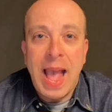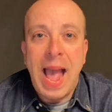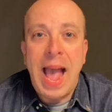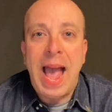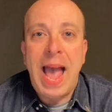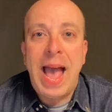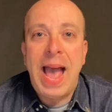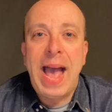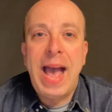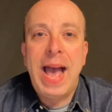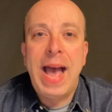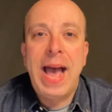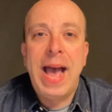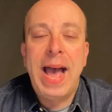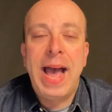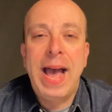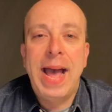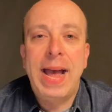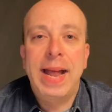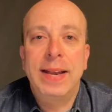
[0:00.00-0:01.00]

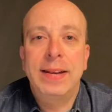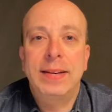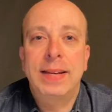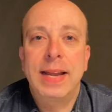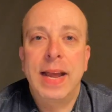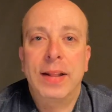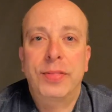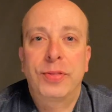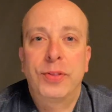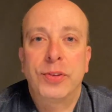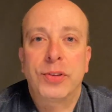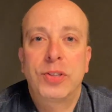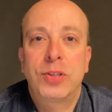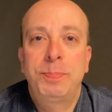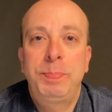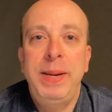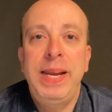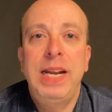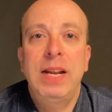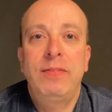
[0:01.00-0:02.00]
And at the
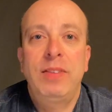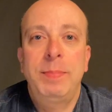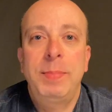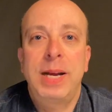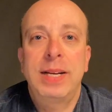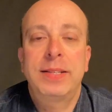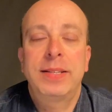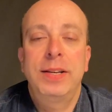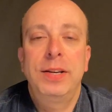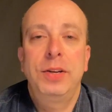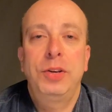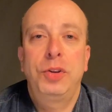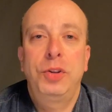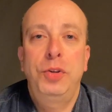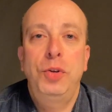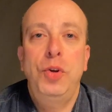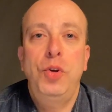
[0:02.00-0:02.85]
speed of a button,